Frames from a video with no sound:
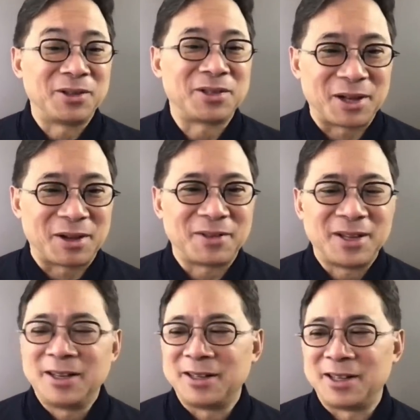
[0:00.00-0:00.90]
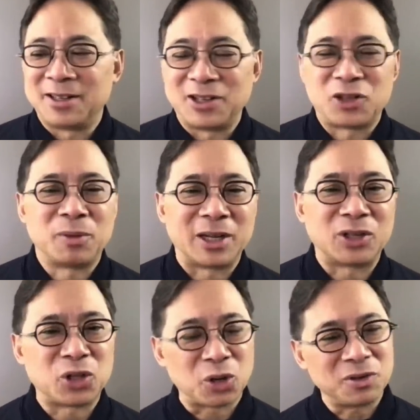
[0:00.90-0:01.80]
stuff, the turmeric,
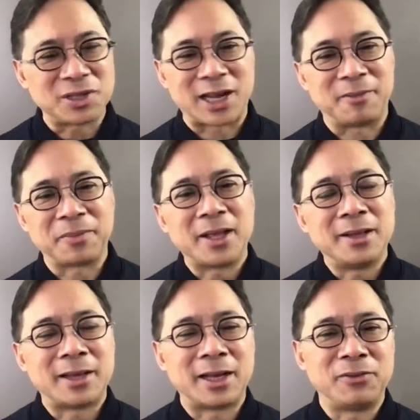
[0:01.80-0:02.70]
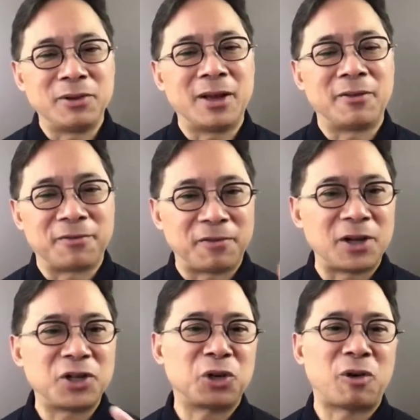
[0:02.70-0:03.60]
it turns out that if you have
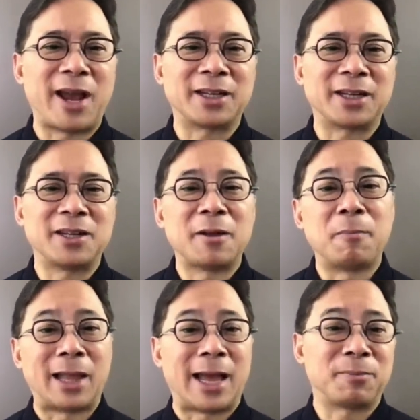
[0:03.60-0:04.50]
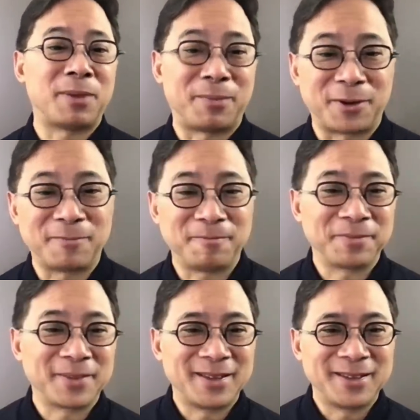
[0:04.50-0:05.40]
fresh cracked black pepper,
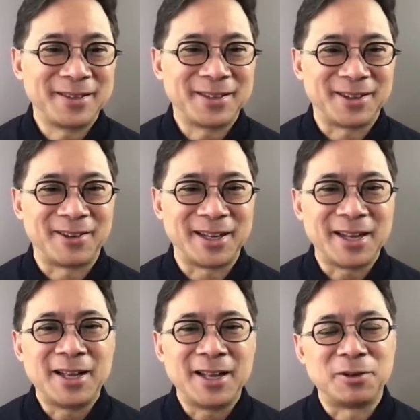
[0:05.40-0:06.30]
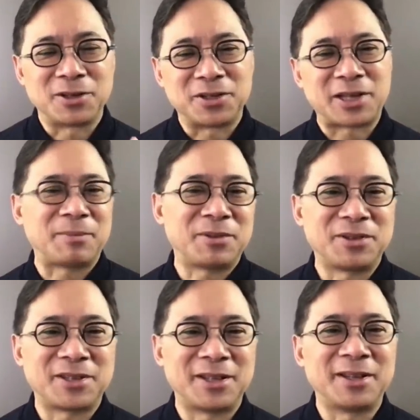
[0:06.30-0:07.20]
all right, there's a
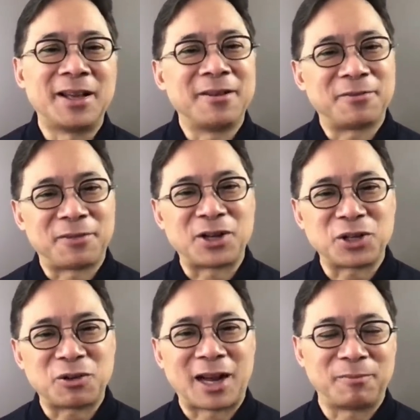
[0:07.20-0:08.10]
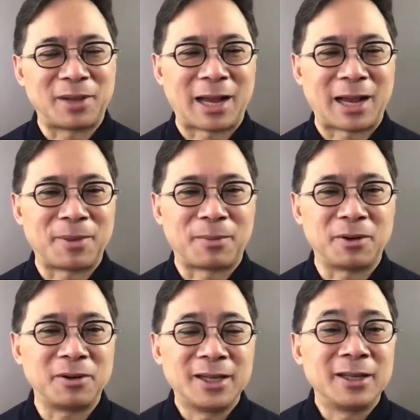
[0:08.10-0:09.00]
substance in fresh cracked black
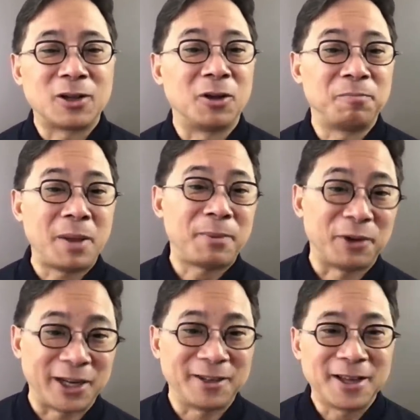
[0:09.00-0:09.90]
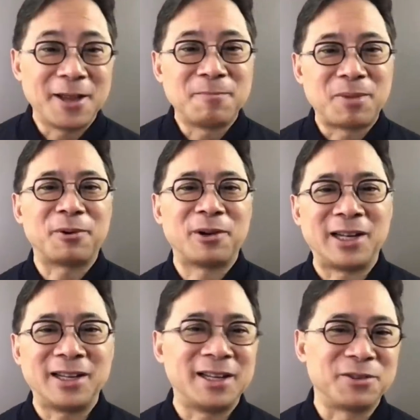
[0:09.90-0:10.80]
pepper called piperine.
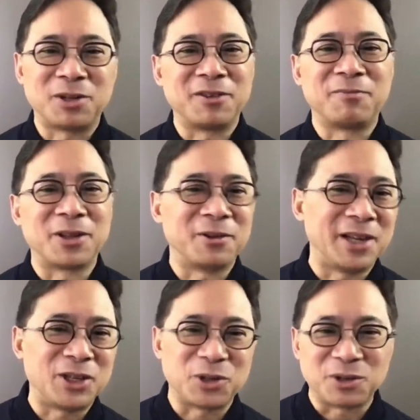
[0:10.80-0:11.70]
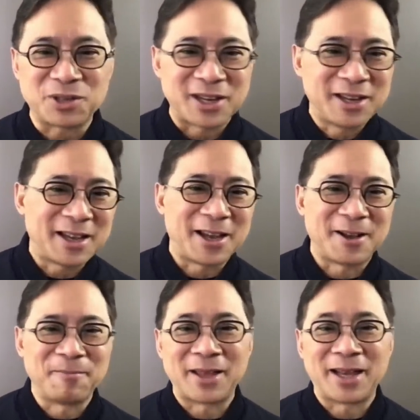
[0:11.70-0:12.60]
Piperine is one of Mother Nature's,
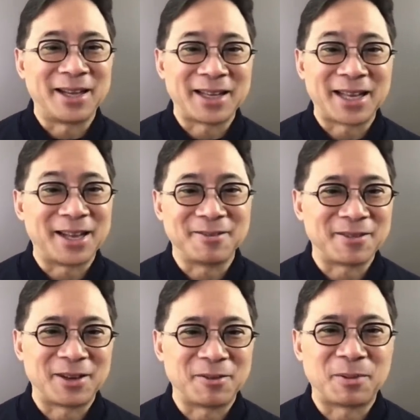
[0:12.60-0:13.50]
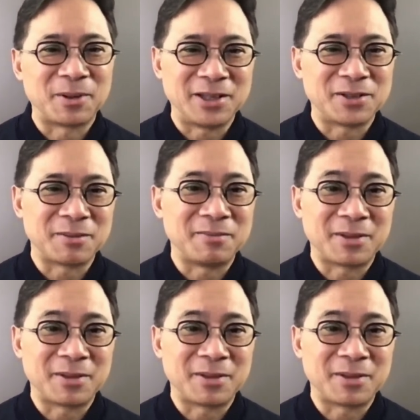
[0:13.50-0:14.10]
again, you know, these